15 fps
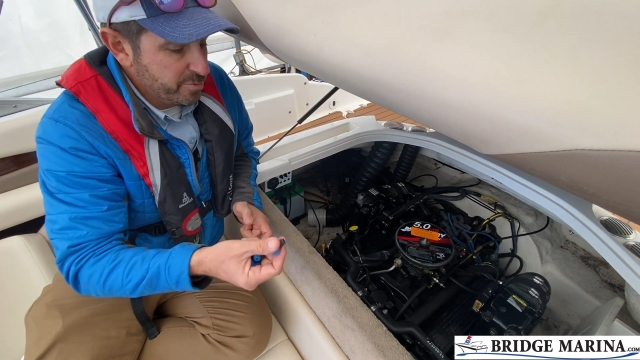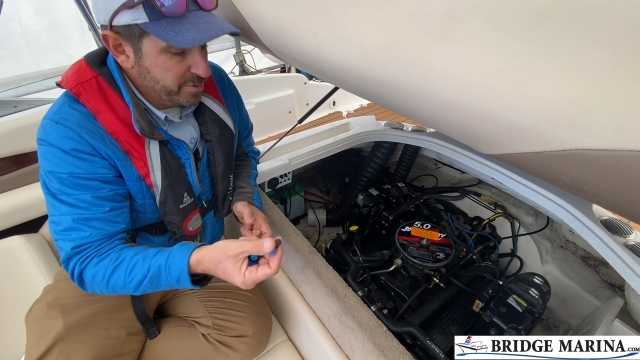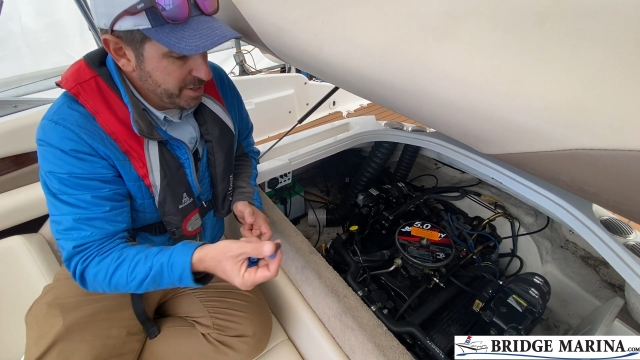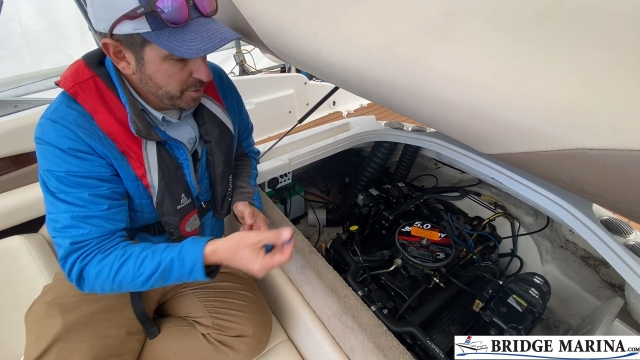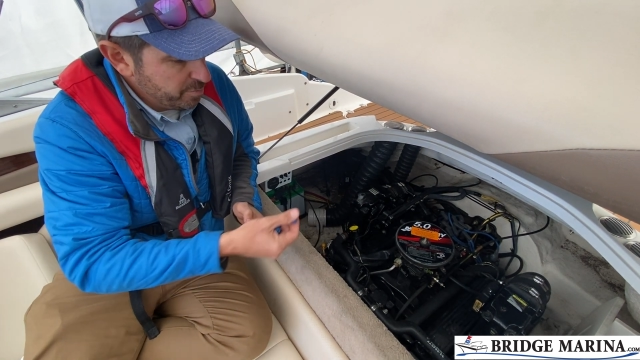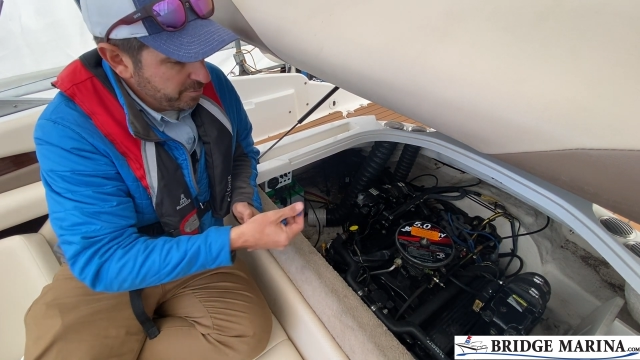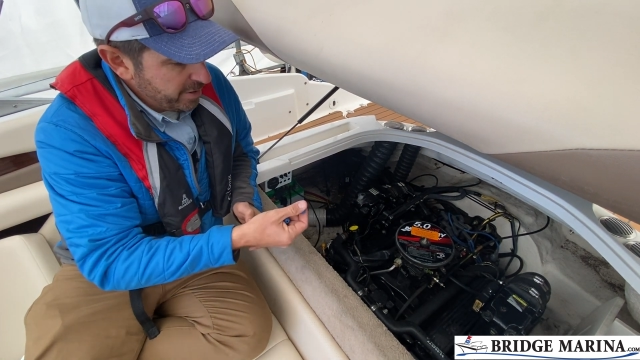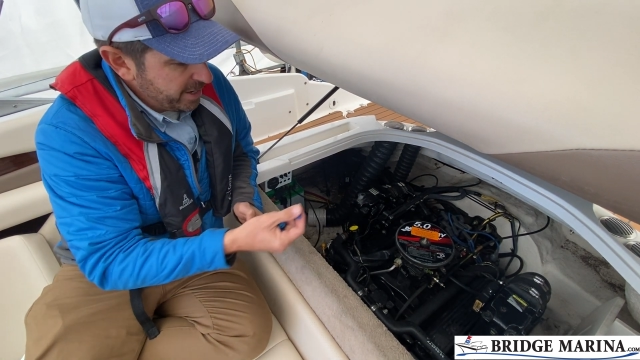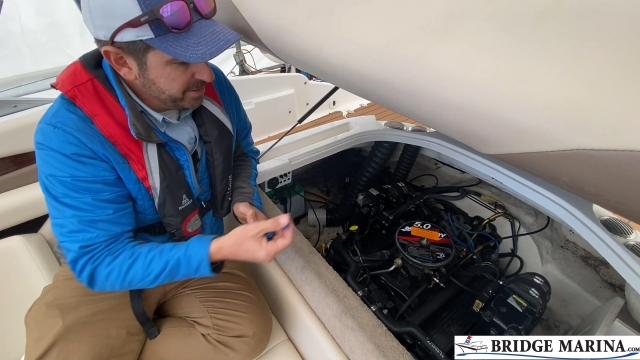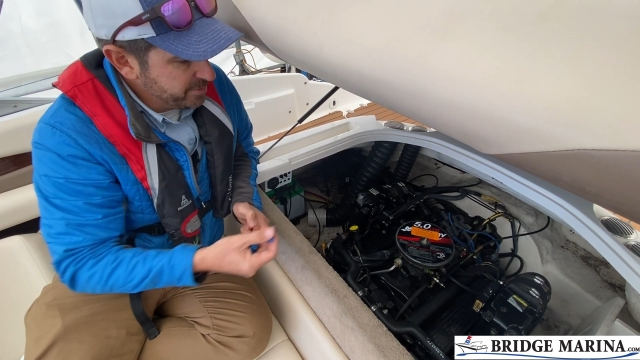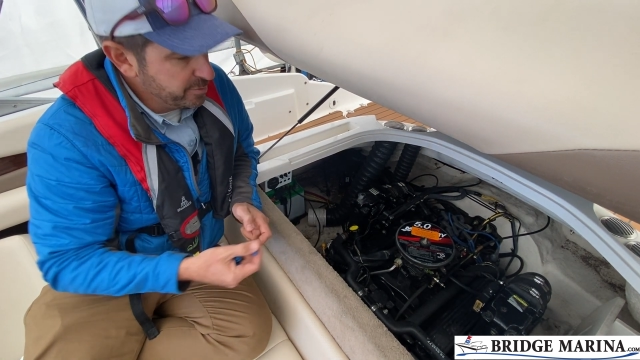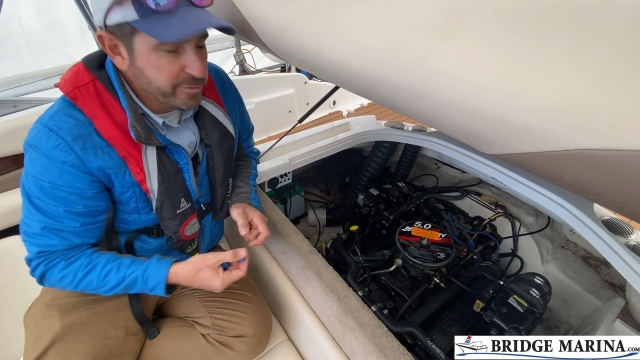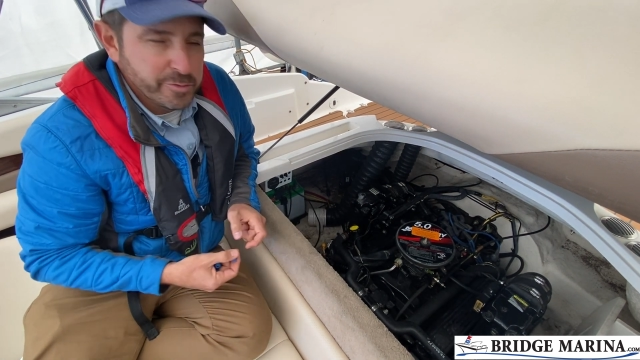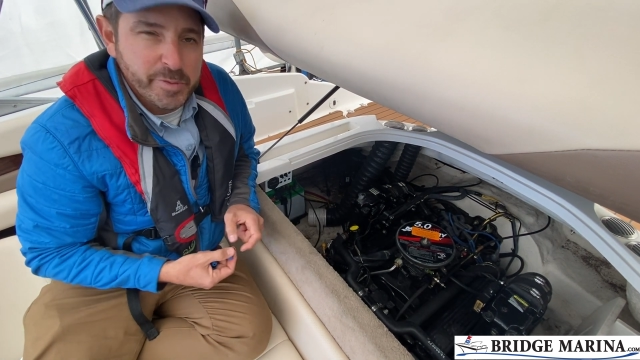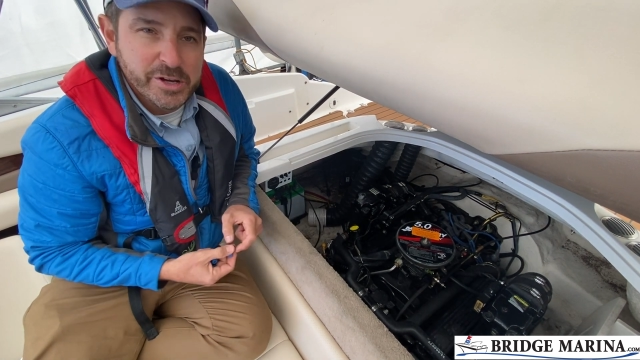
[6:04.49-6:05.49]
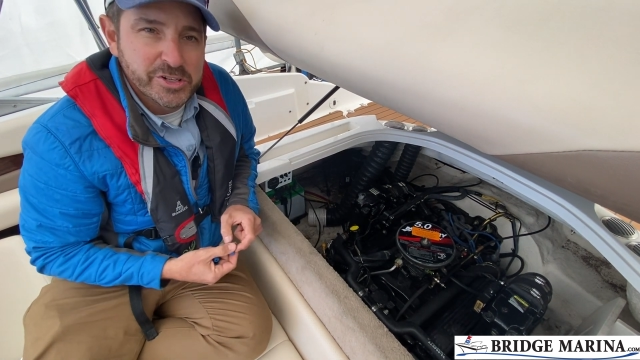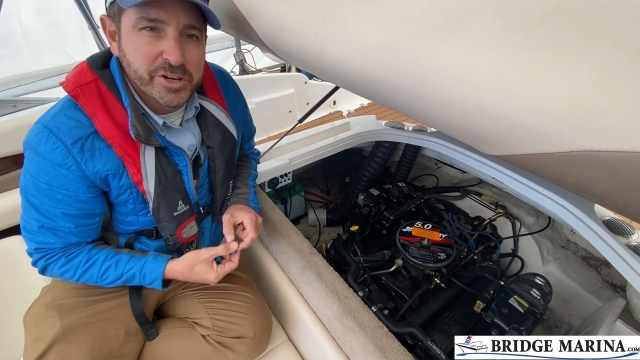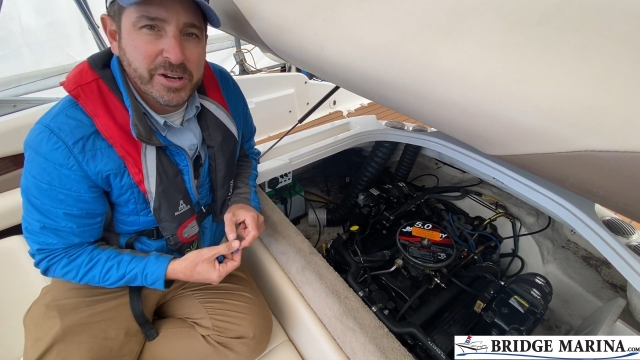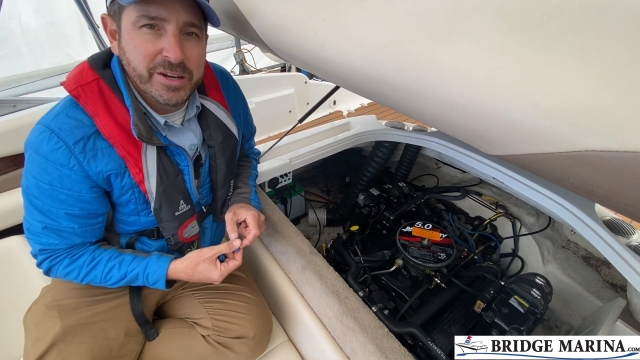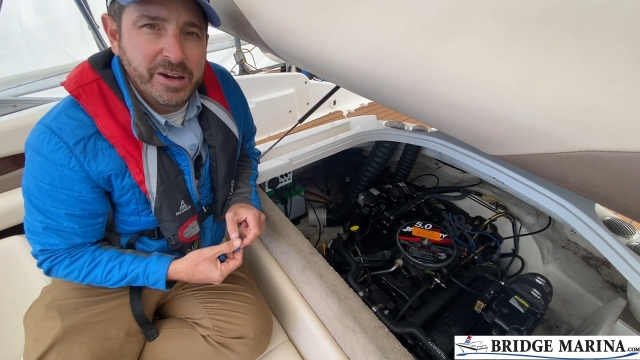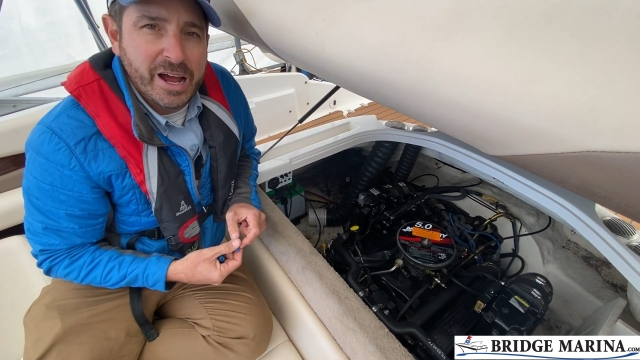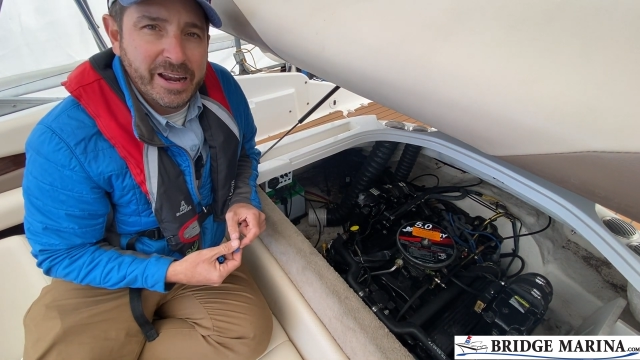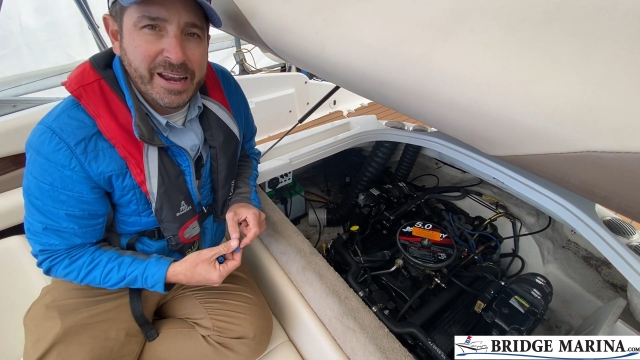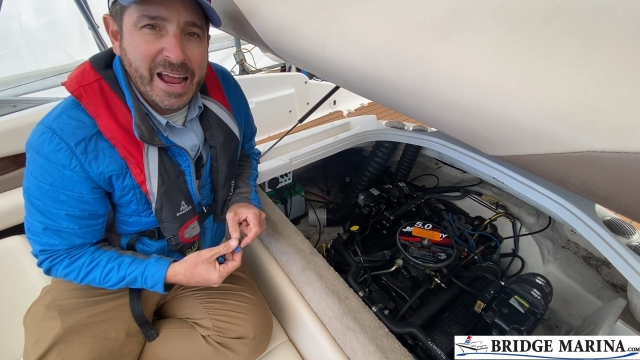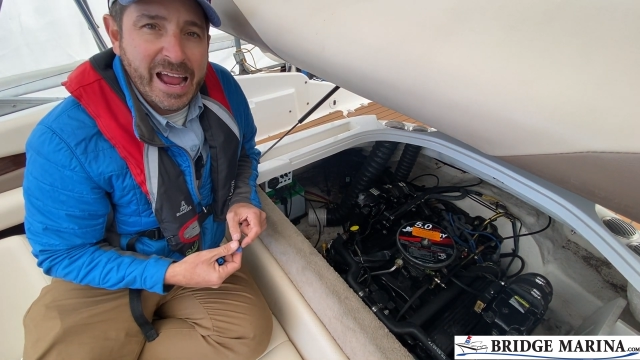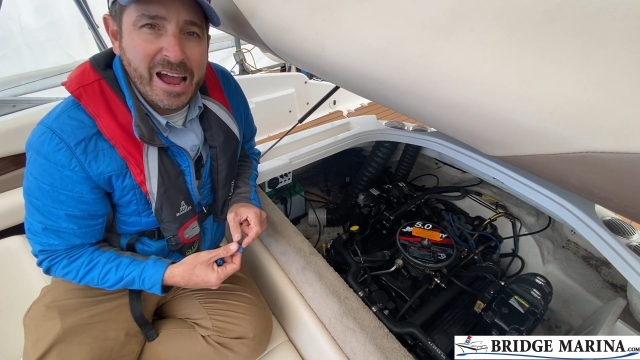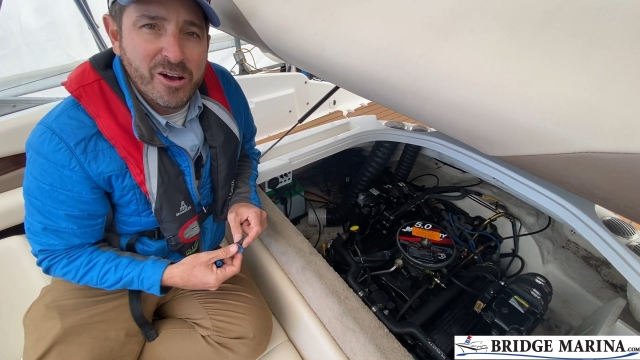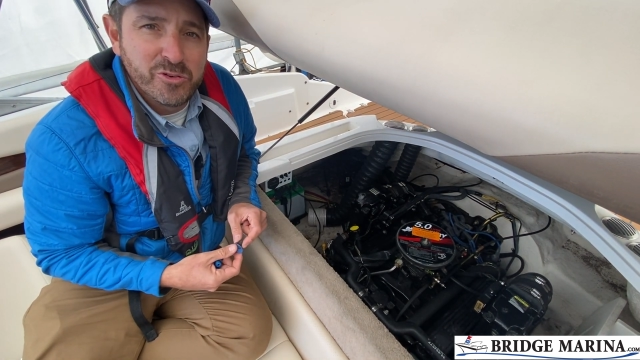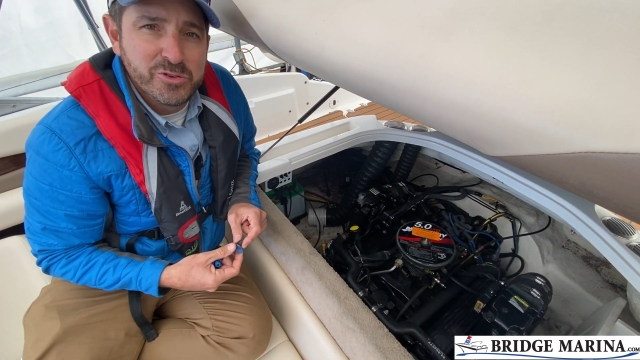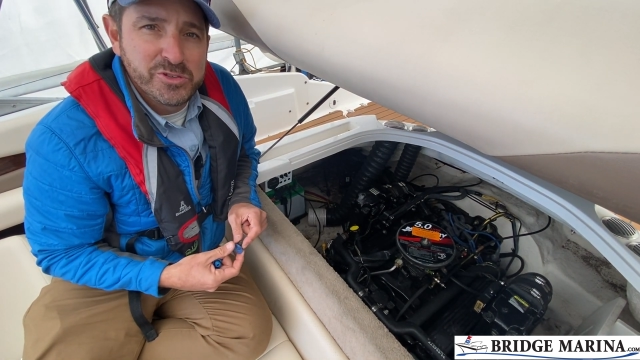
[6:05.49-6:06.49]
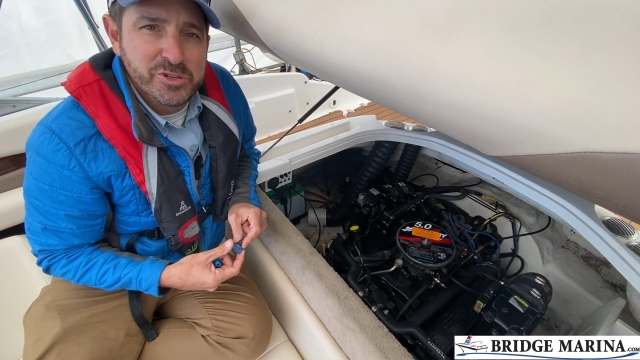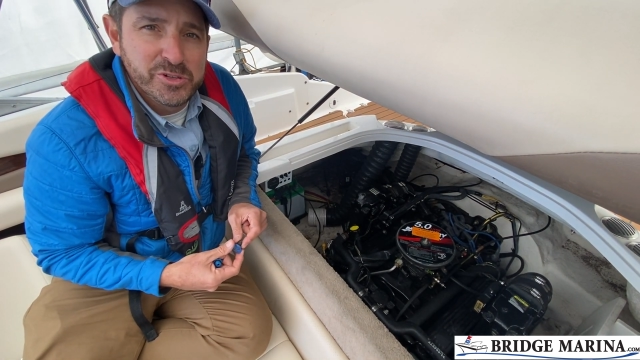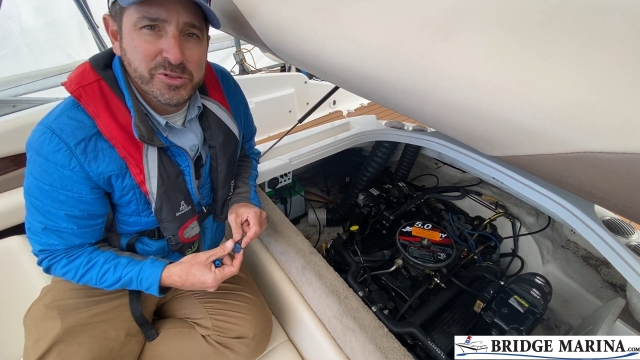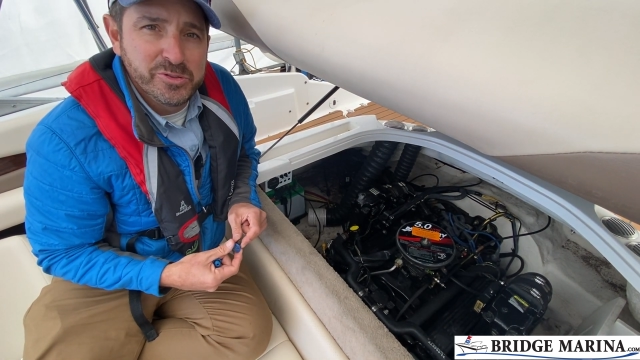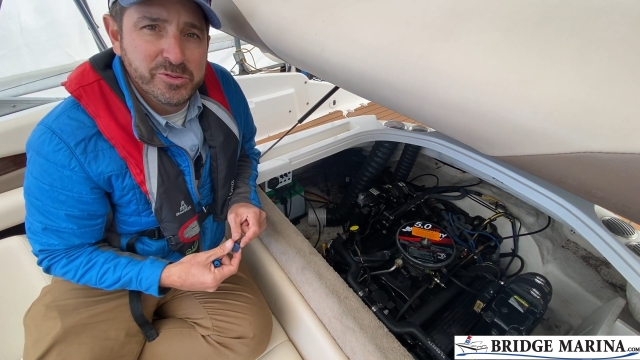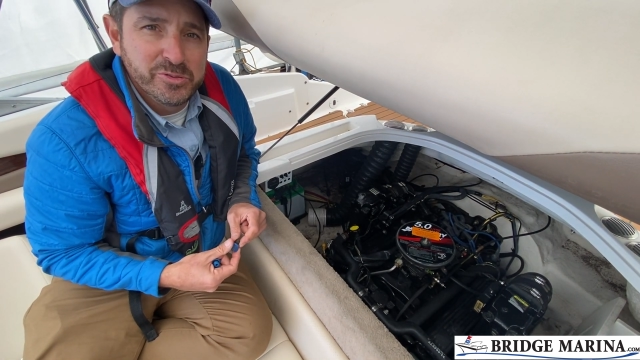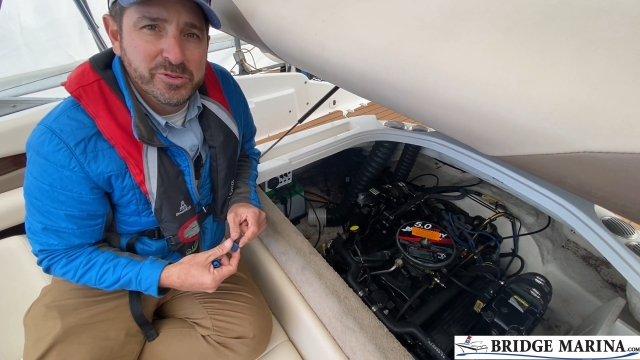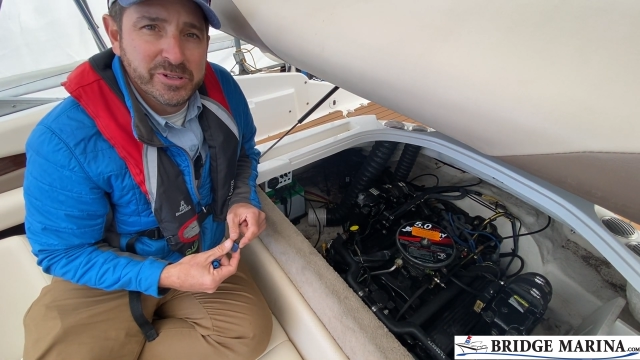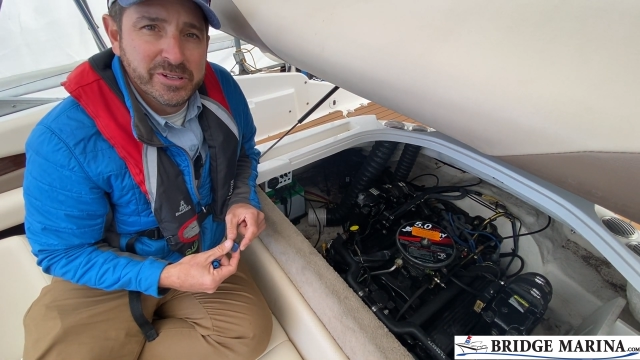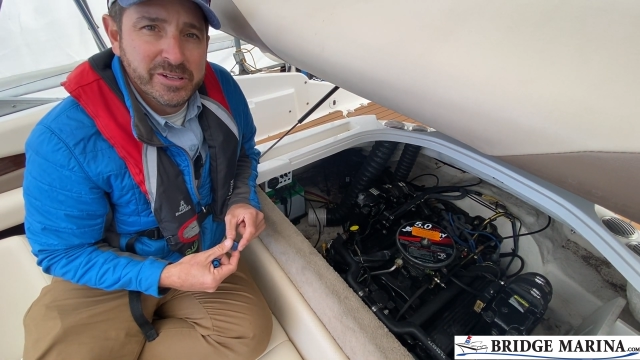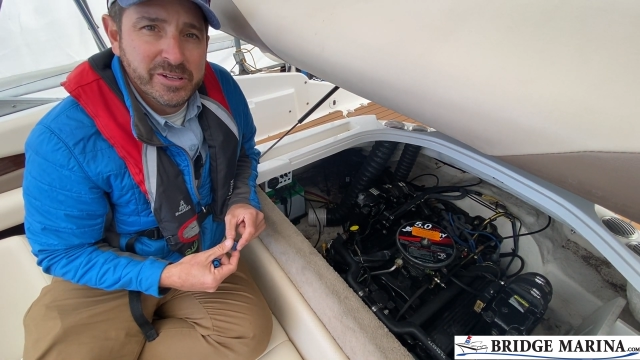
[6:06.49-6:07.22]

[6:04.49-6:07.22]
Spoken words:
you know, provided some information on how to